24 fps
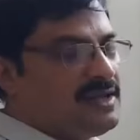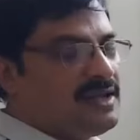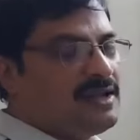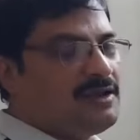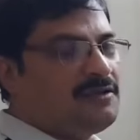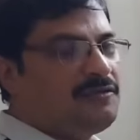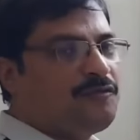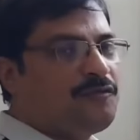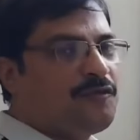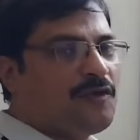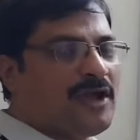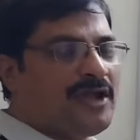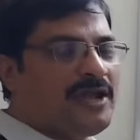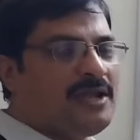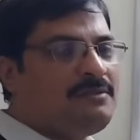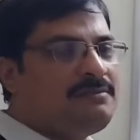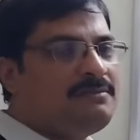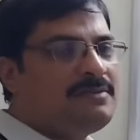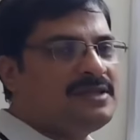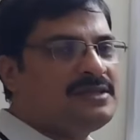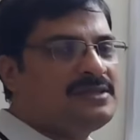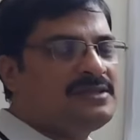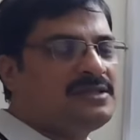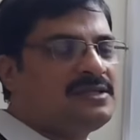There are
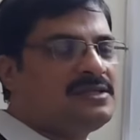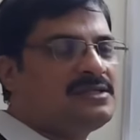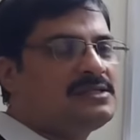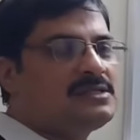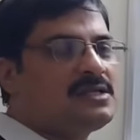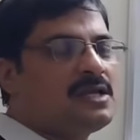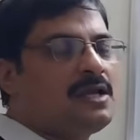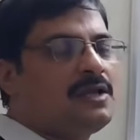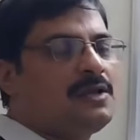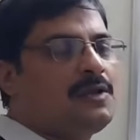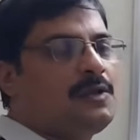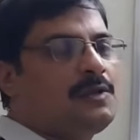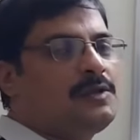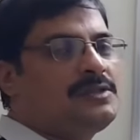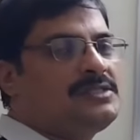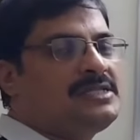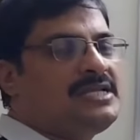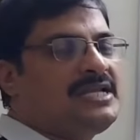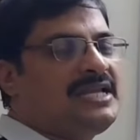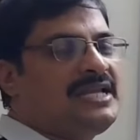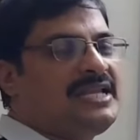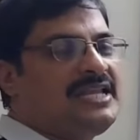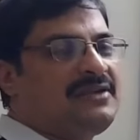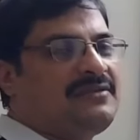5 methods are
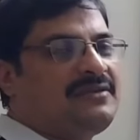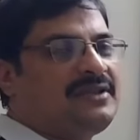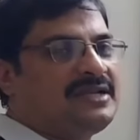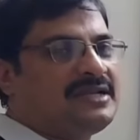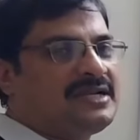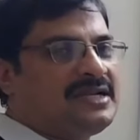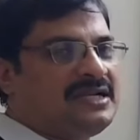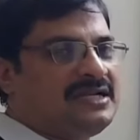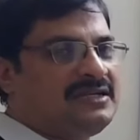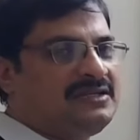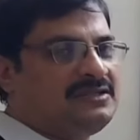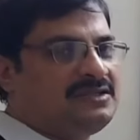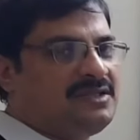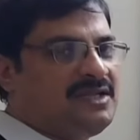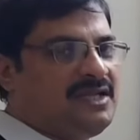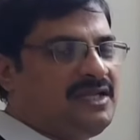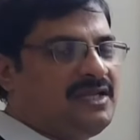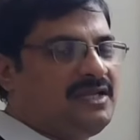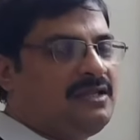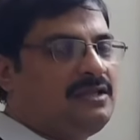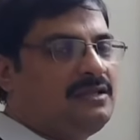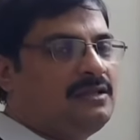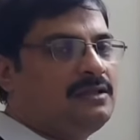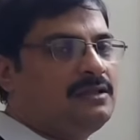using in our
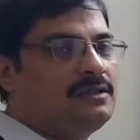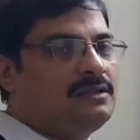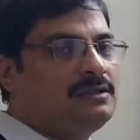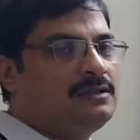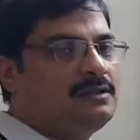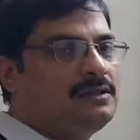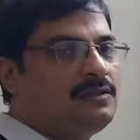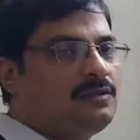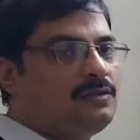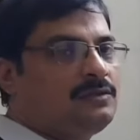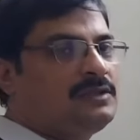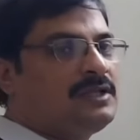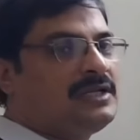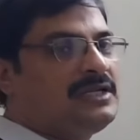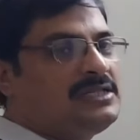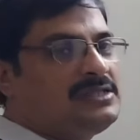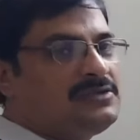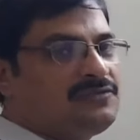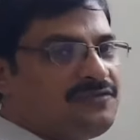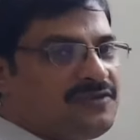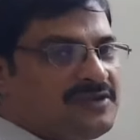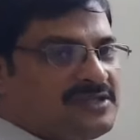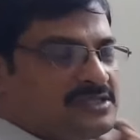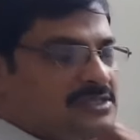country. That is
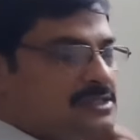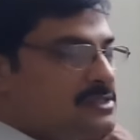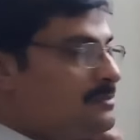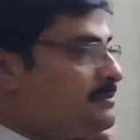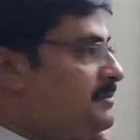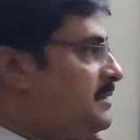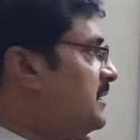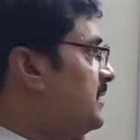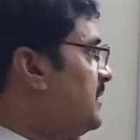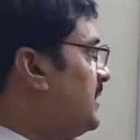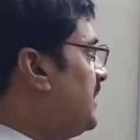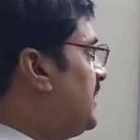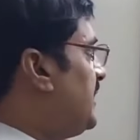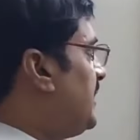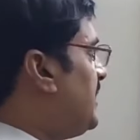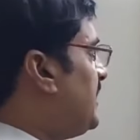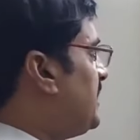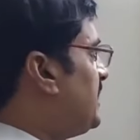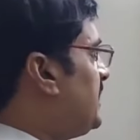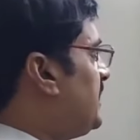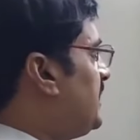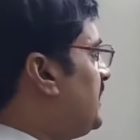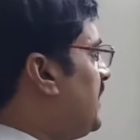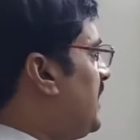the first method
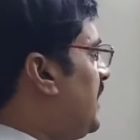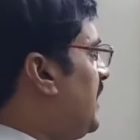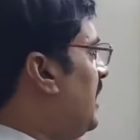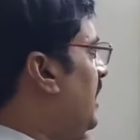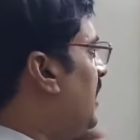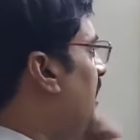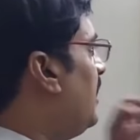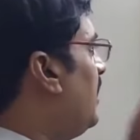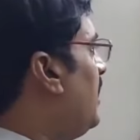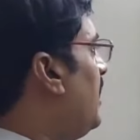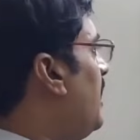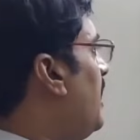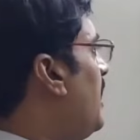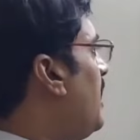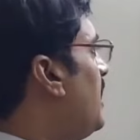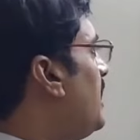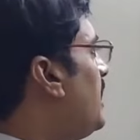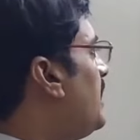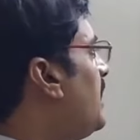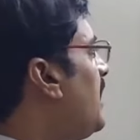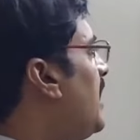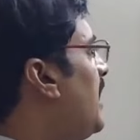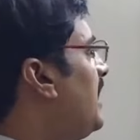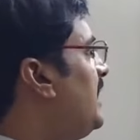is in the
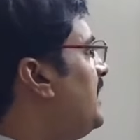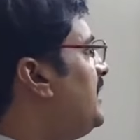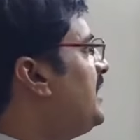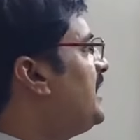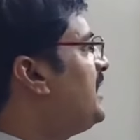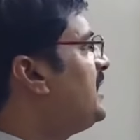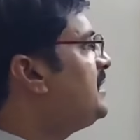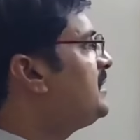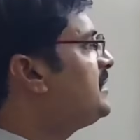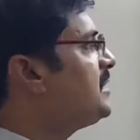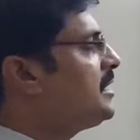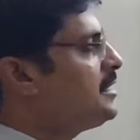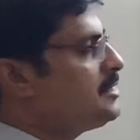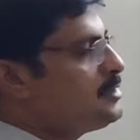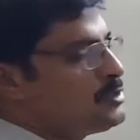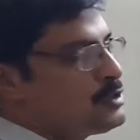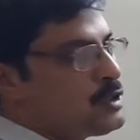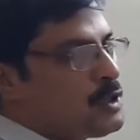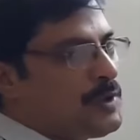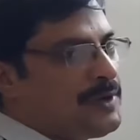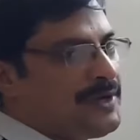Kandins and